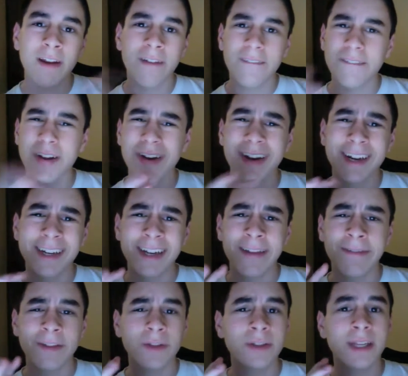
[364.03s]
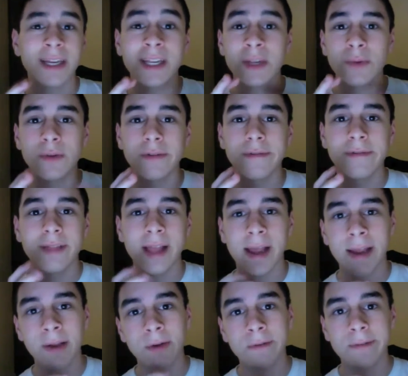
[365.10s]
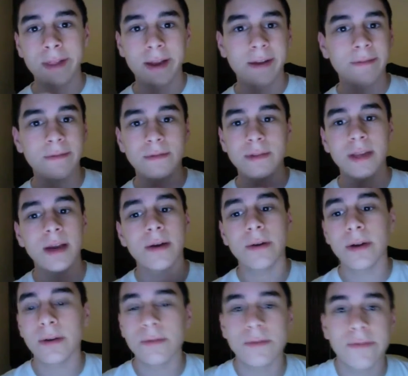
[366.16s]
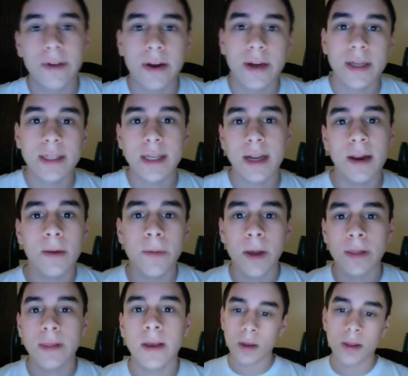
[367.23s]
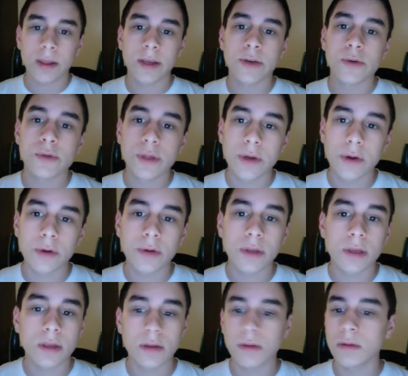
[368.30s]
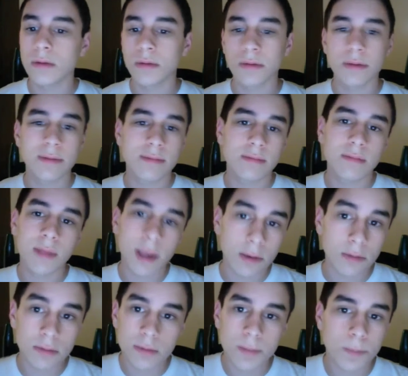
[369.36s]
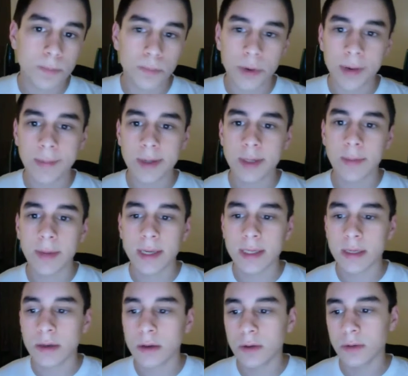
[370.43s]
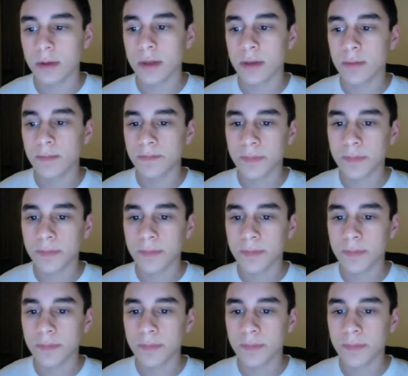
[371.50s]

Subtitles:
Very high def. It looked like you were flying over the Eiffel Tower, and I was very excited about that. They showed the notes. They were pretty much the basic notes.